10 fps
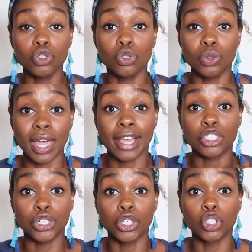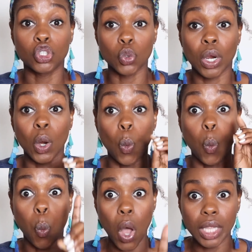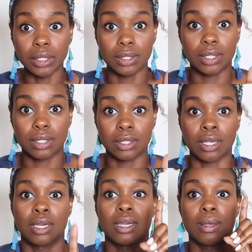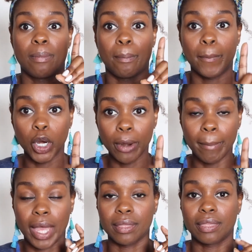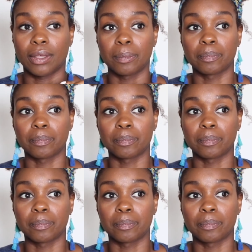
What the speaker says: to that trigger store once per month.